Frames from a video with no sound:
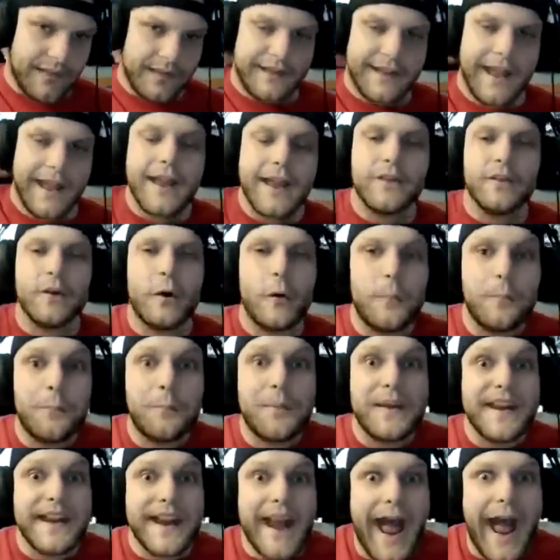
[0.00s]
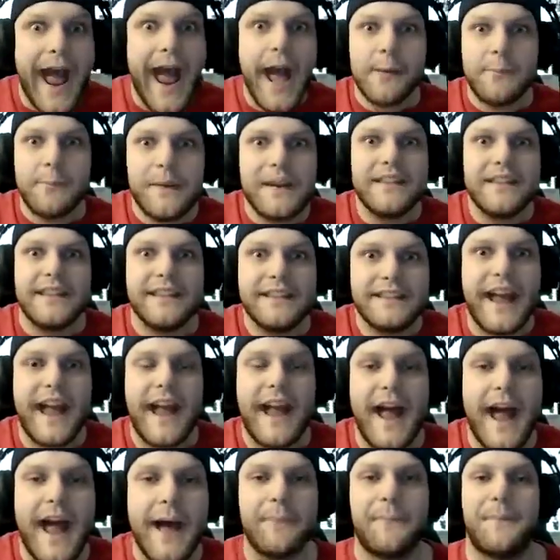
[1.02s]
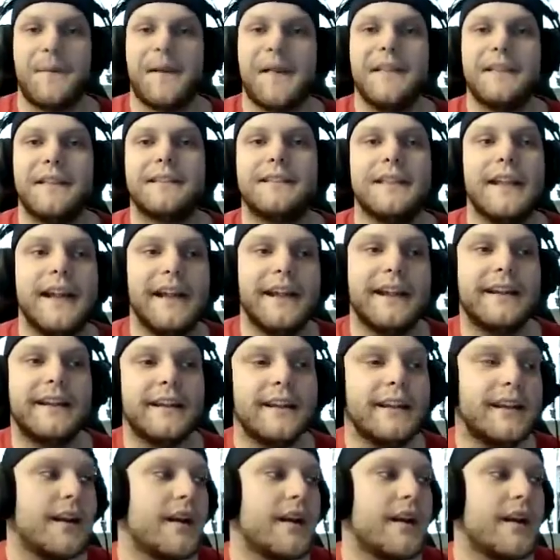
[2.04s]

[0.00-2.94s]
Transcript: Kendall. Be happy that happened. Like,